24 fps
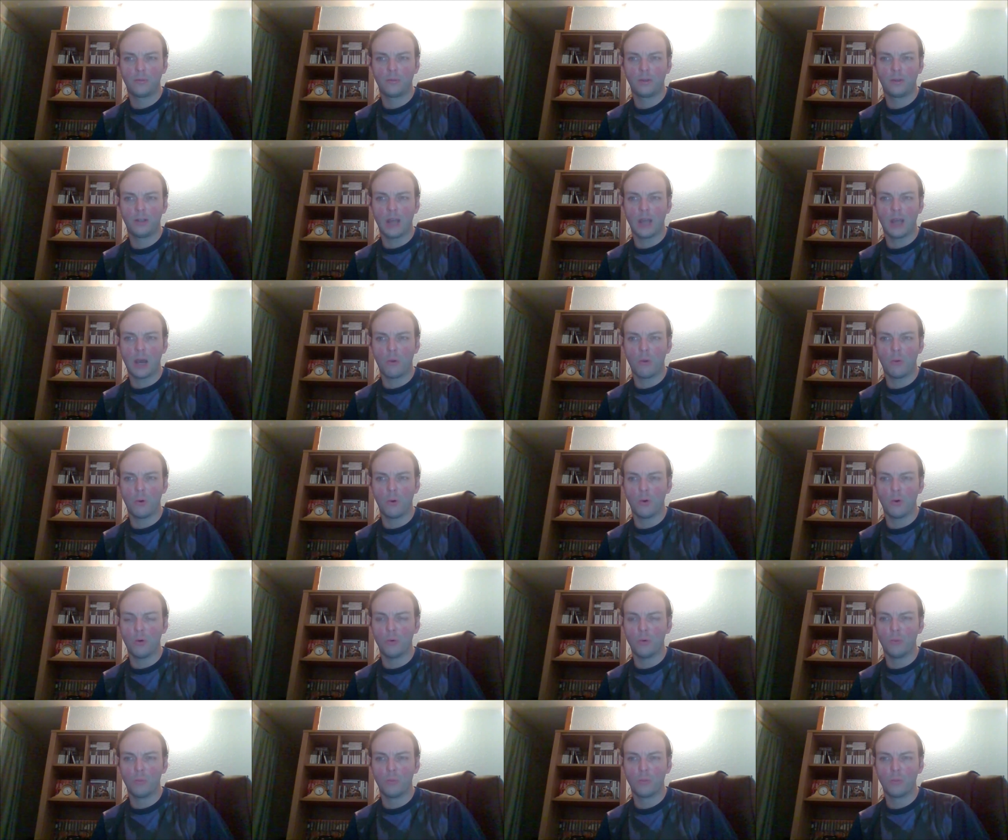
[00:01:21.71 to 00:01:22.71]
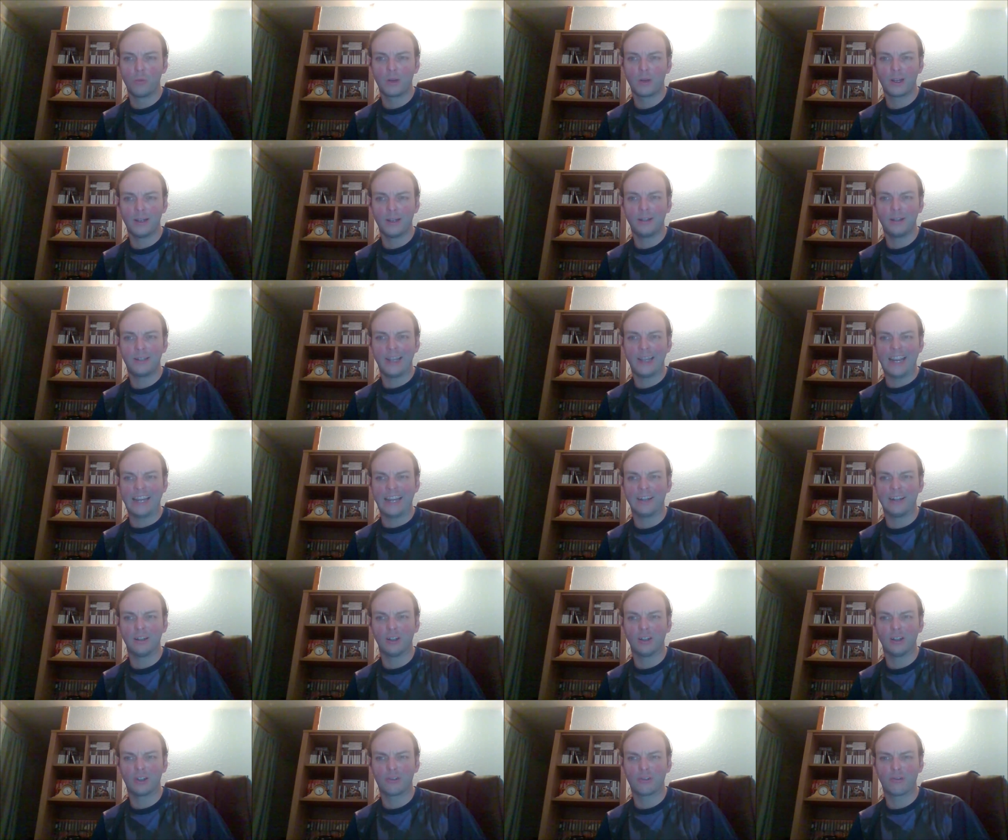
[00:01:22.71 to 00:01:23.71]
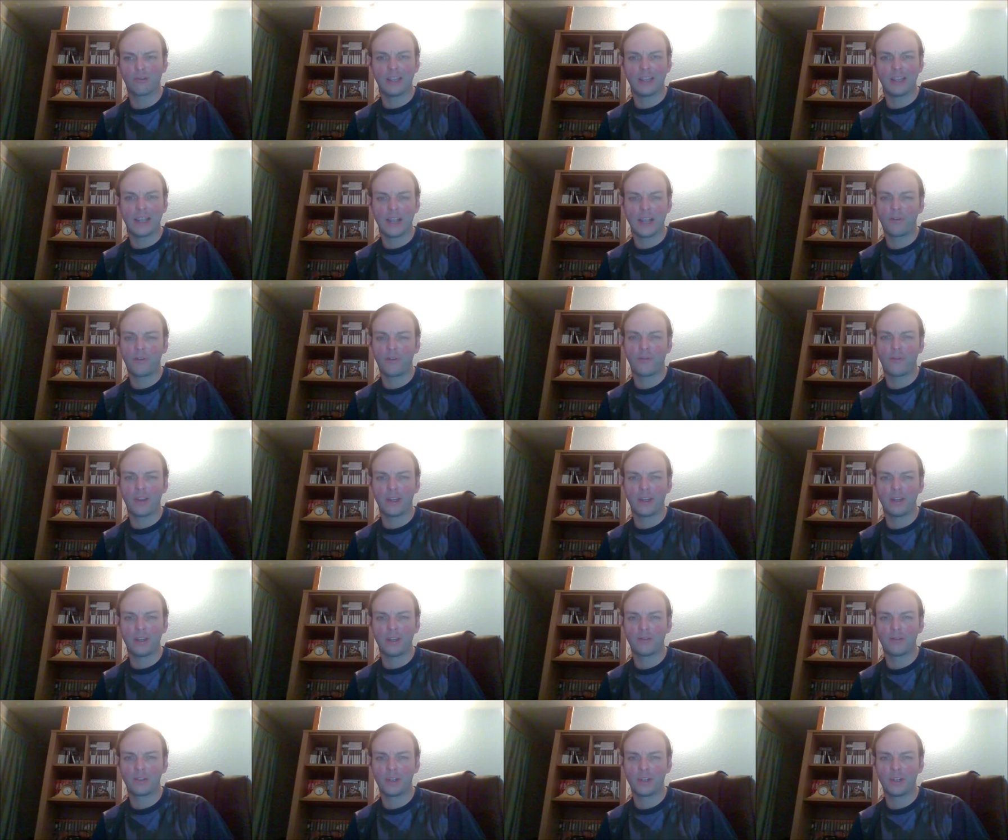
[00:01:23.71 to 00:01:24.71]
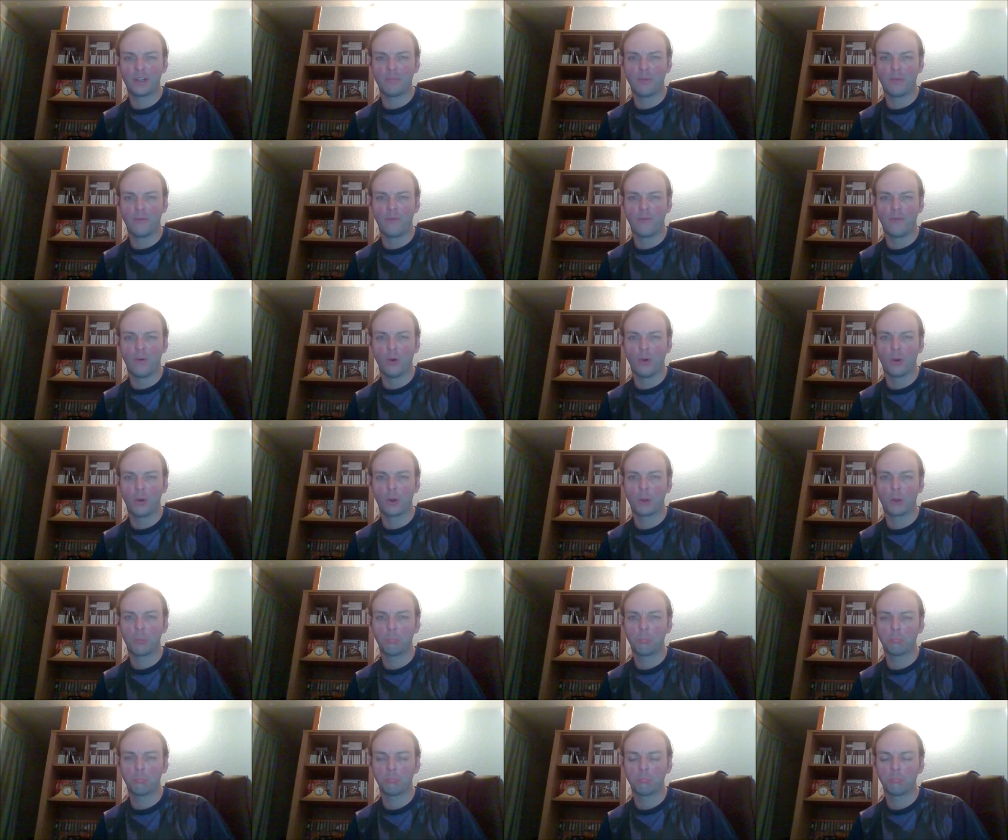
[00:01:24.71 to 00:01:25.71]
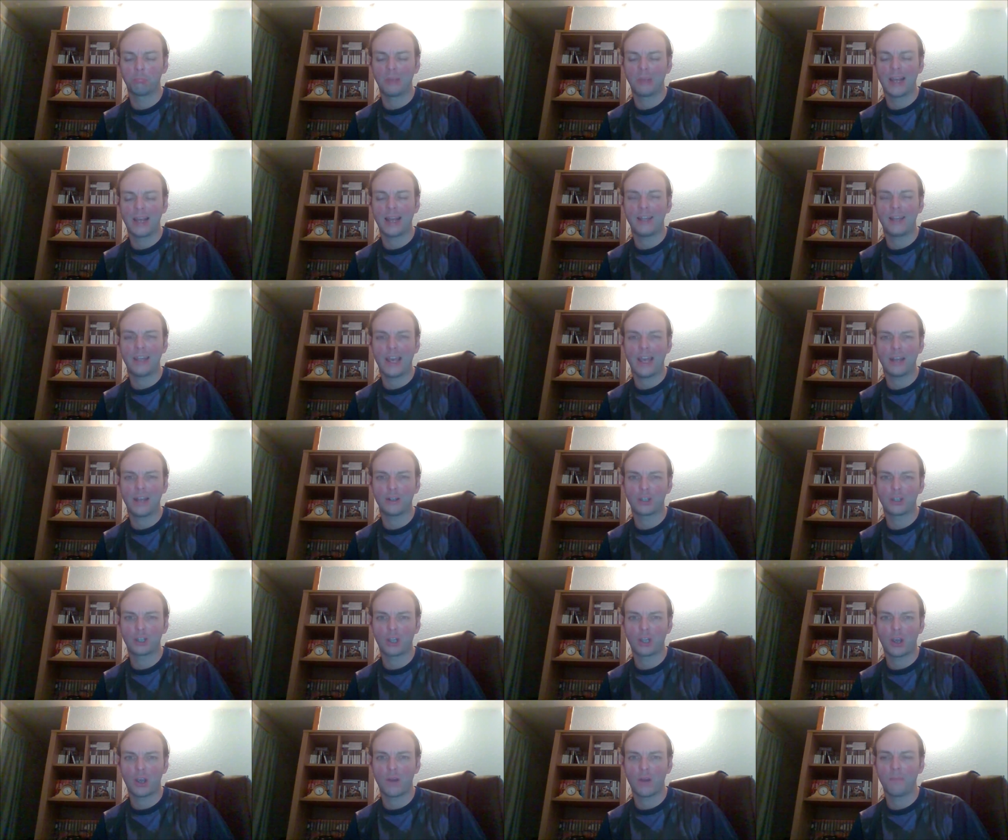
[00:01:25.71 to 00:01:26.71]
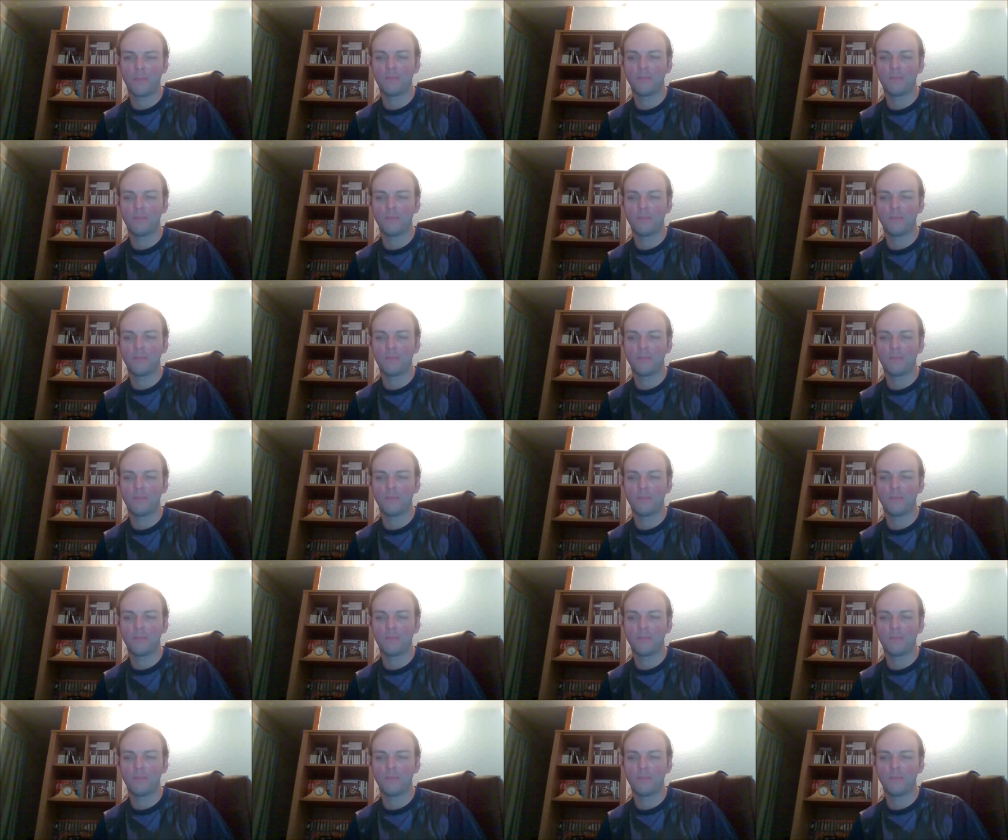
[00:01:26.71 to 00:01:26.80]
that will contain literally everything you've seen before and then some.